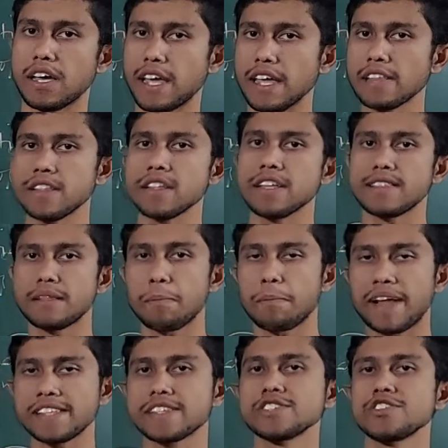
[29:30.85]
in the
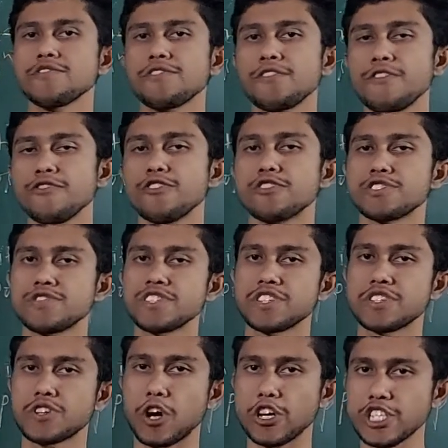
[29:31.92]
presence of a force
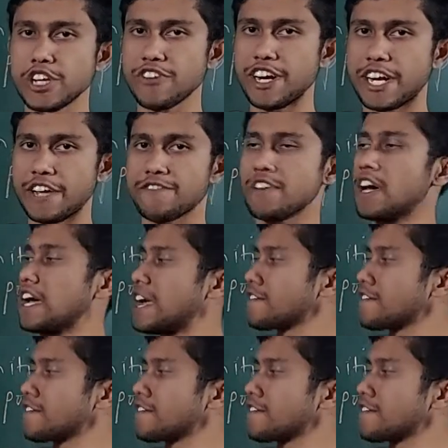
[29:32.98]
which is conservative,